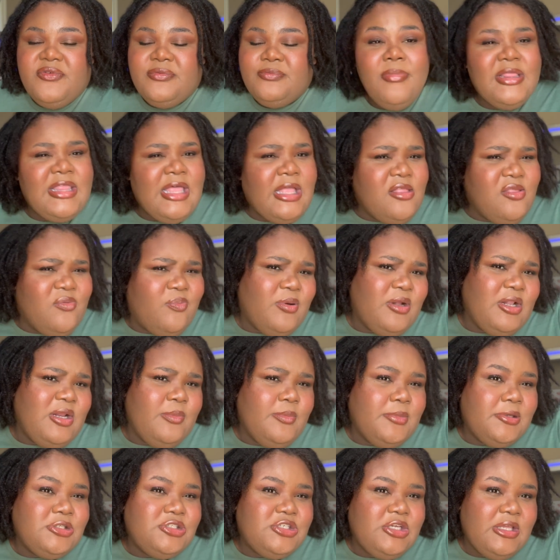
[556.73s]
But that's pretty
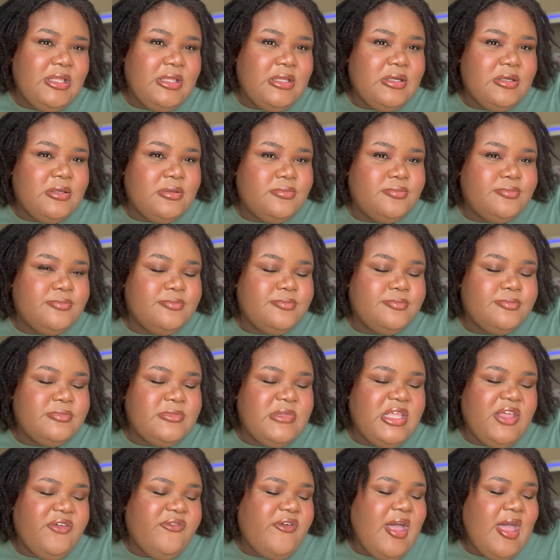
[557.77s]
much it.
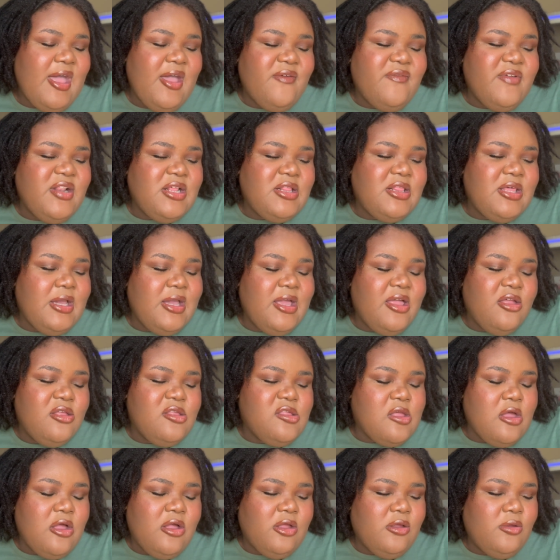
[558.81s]
If I have anything
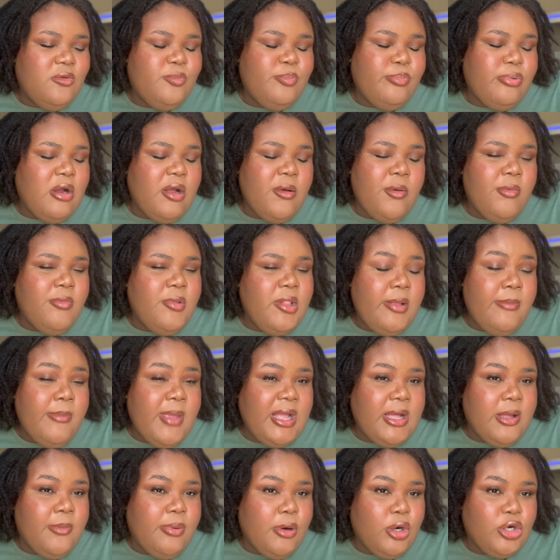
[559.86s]
else, I'll probably
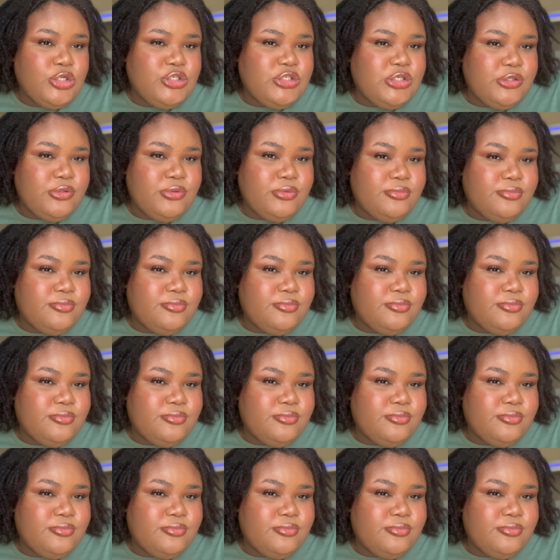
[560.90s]
make a part two.